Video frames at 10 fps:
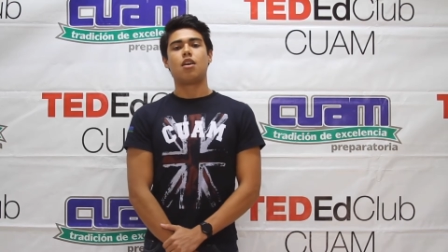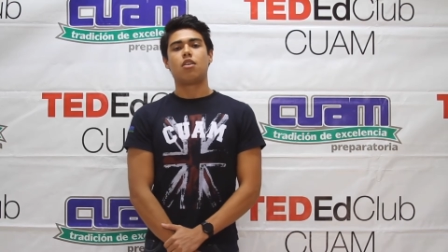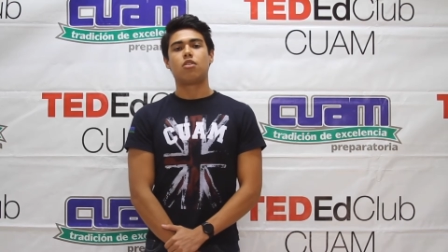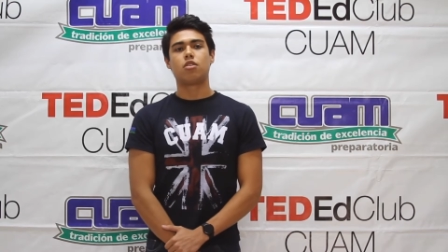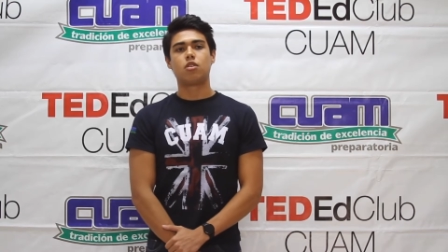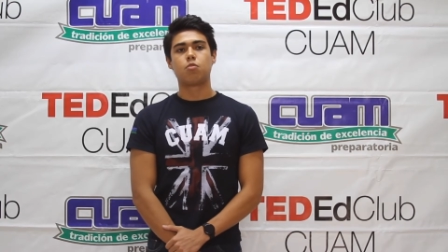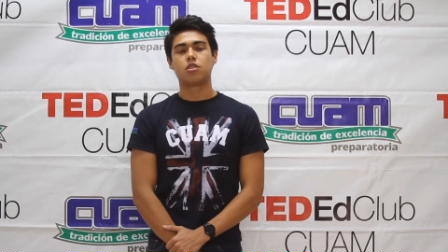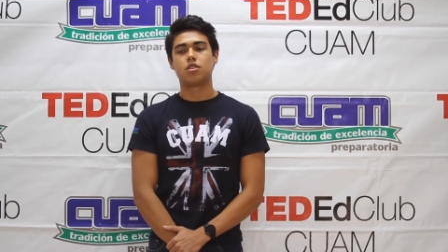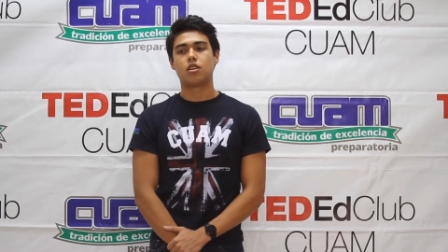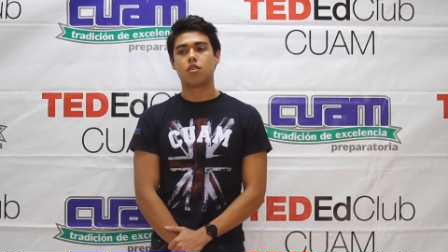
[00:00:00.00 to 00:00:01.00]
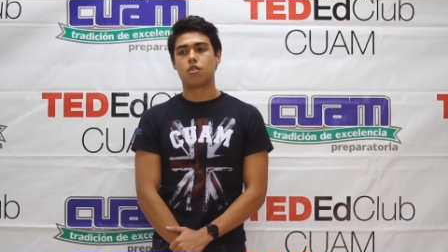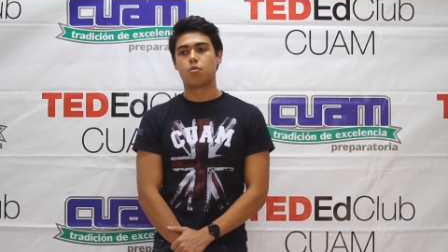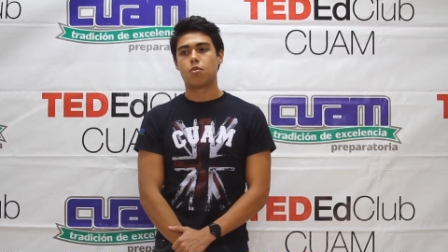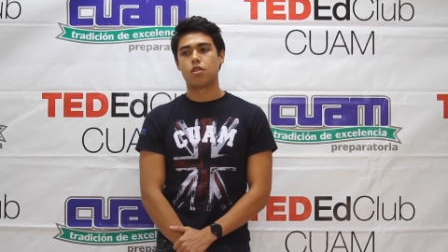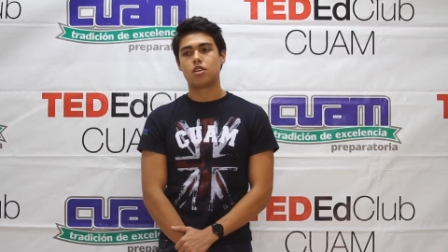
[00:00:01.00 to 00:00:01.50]
13% of the
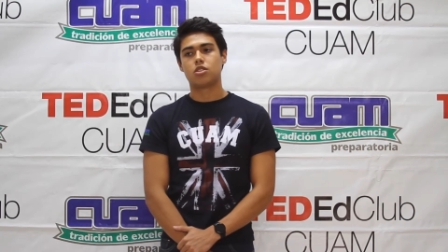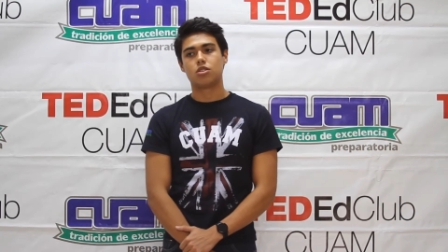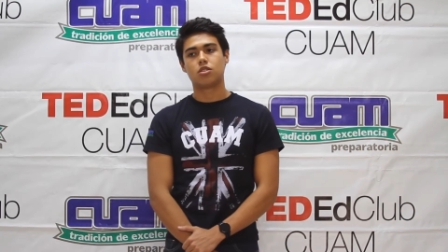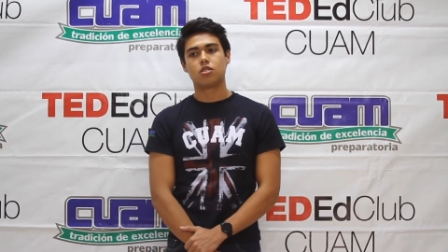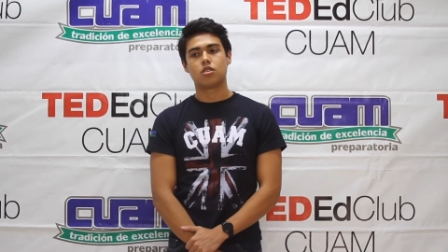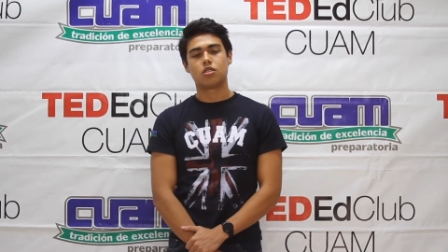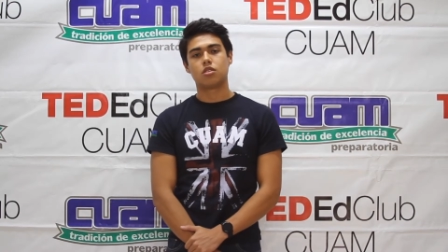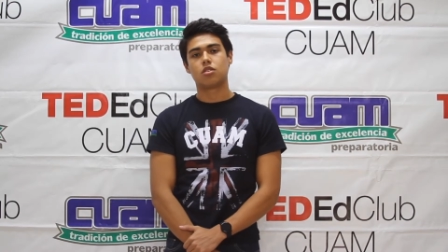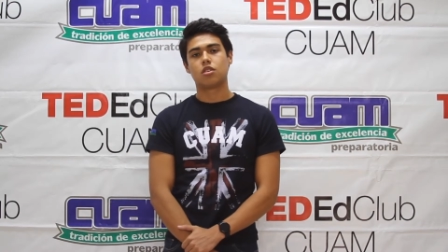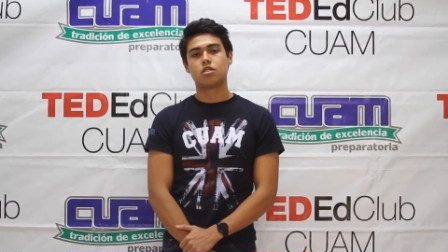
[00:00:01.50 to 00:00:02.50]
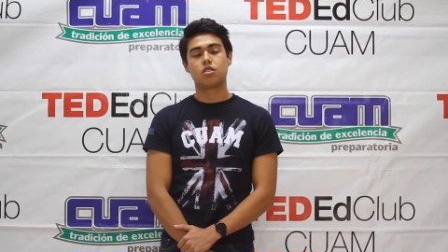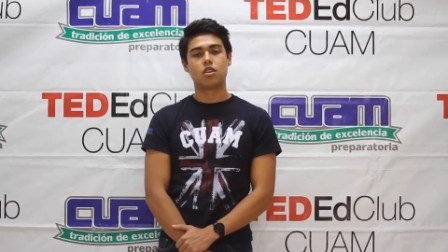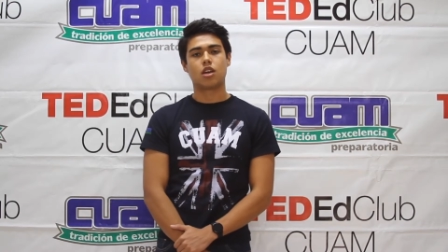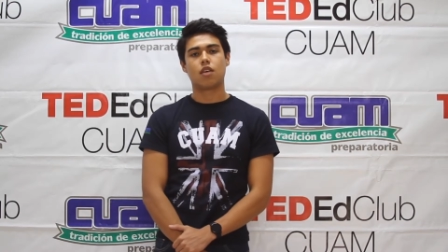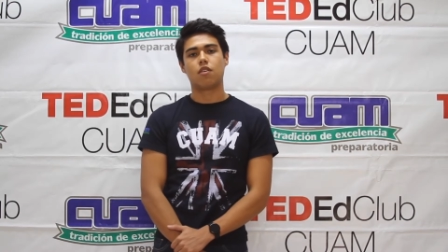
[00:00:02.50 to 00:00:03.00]
population does
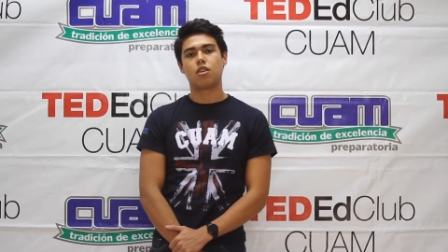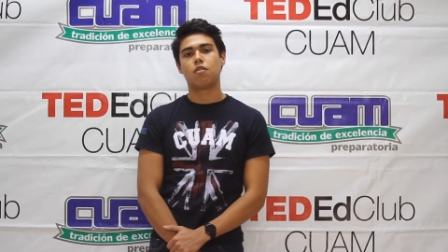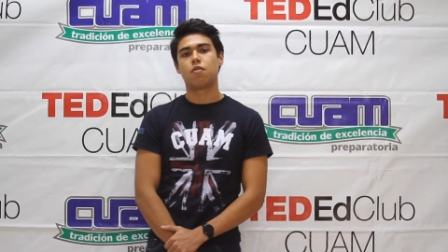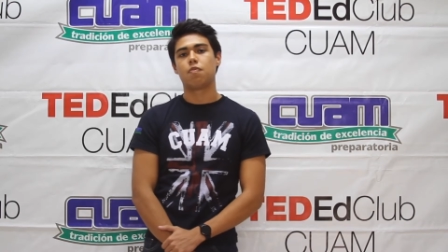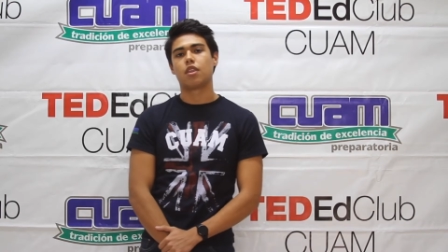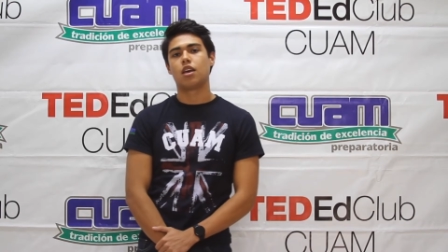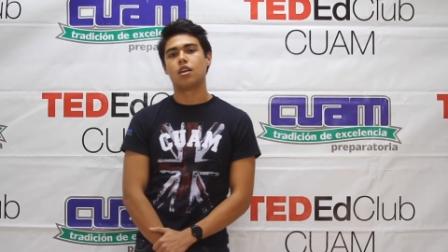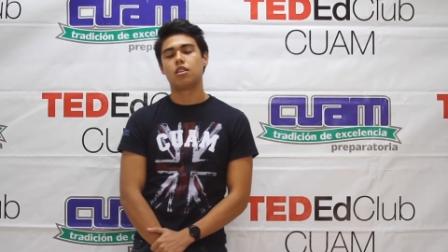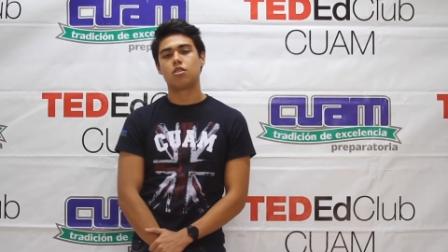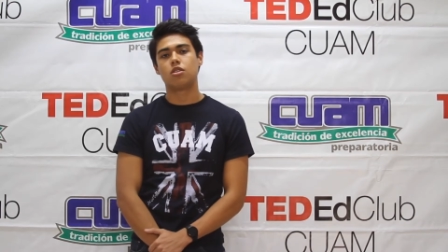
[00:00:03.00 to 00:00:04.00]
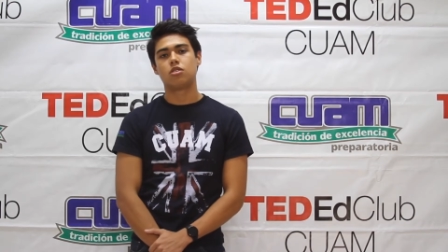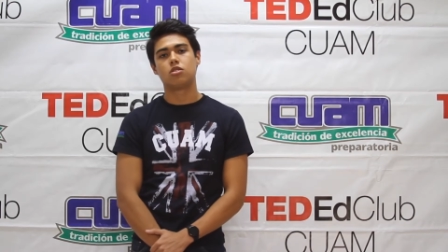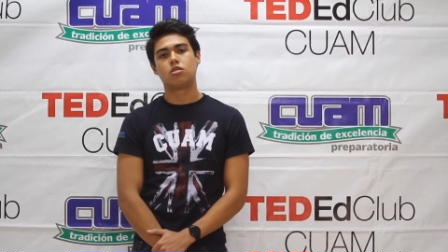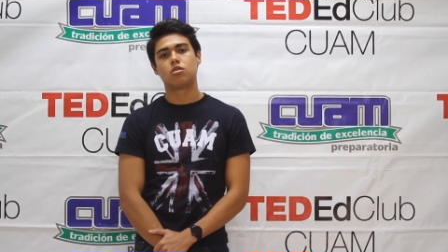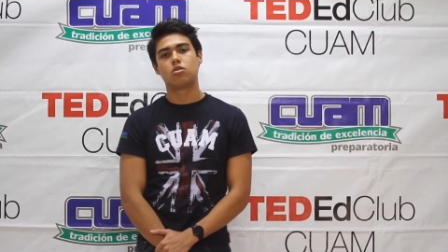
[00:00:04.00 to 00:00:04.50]
not have a job, and the
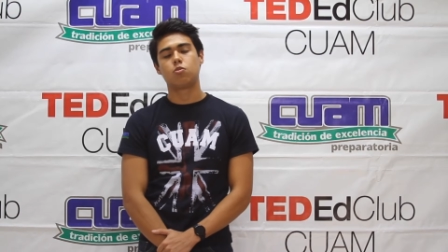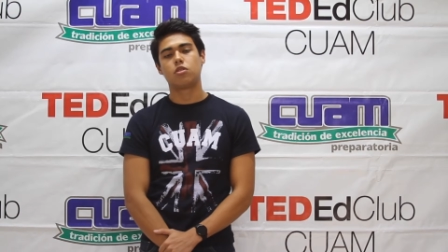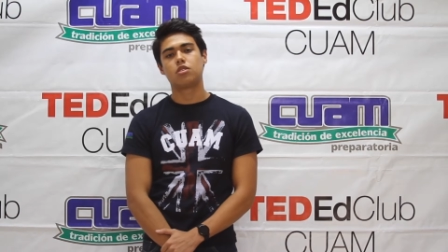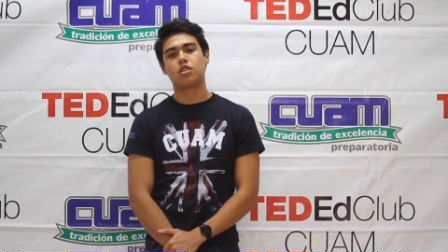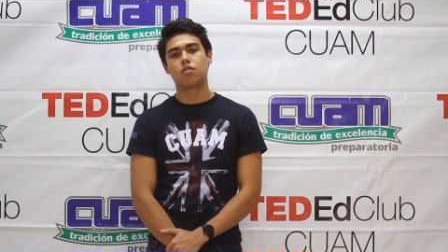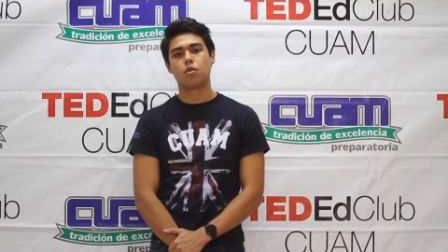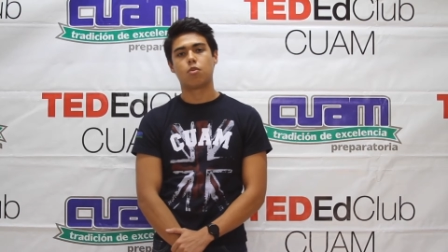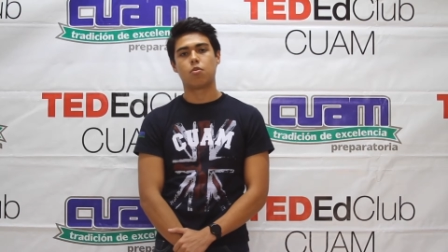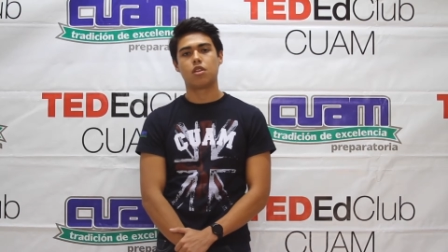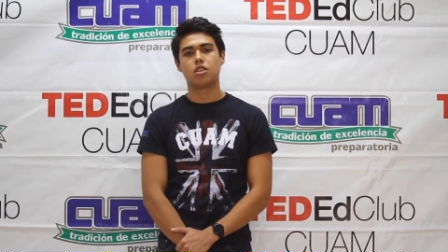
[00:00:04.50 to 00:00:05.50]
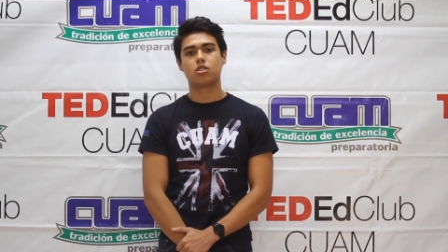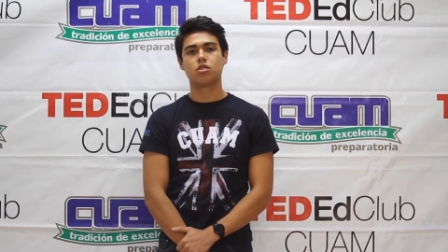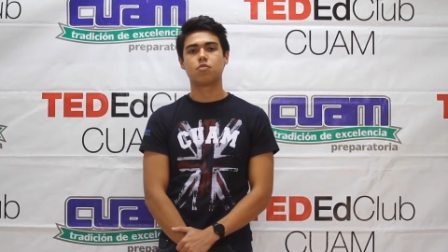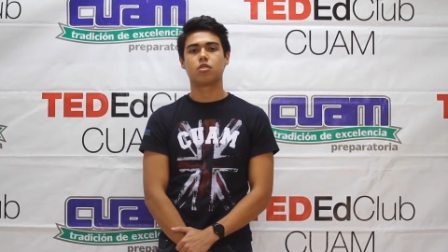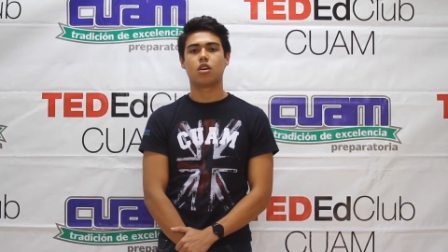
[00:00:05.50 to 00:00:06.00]
other 2% of the
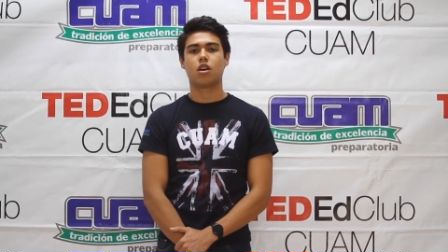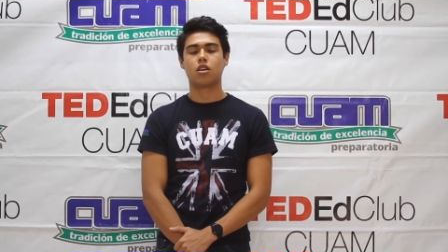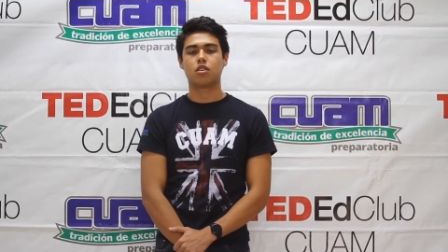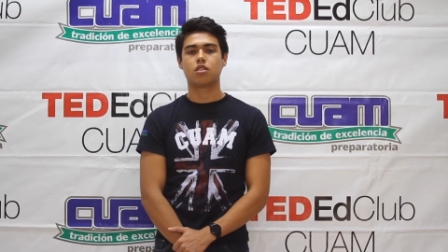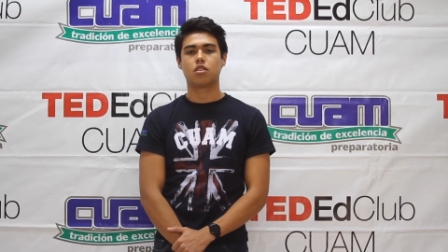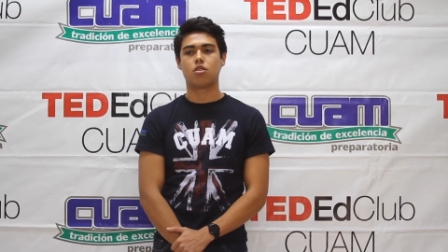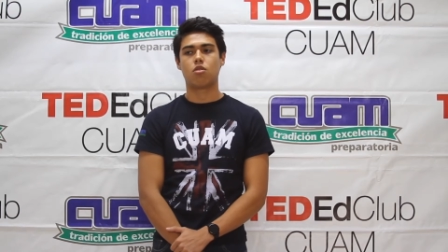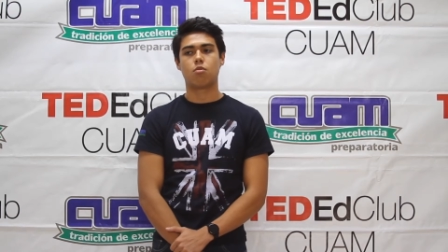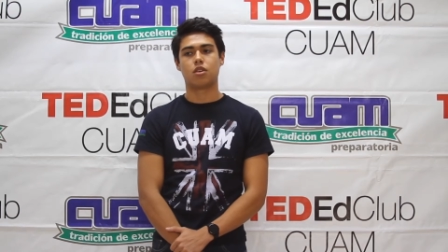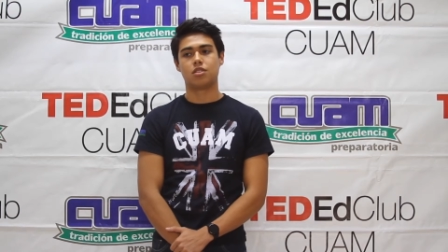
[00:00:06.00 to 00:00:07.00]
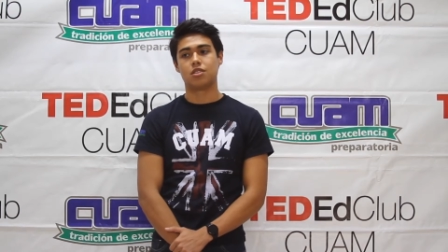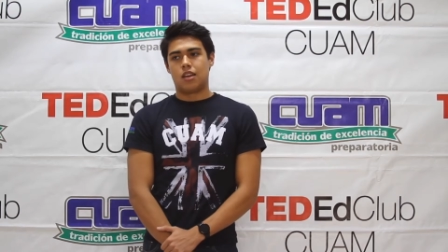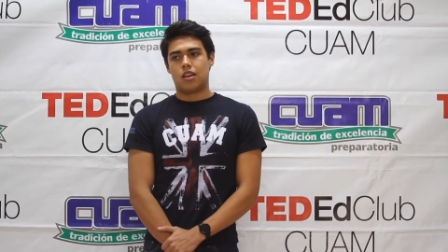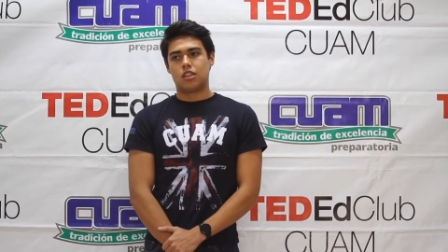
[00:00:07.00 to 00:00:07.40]
population are their own bosses.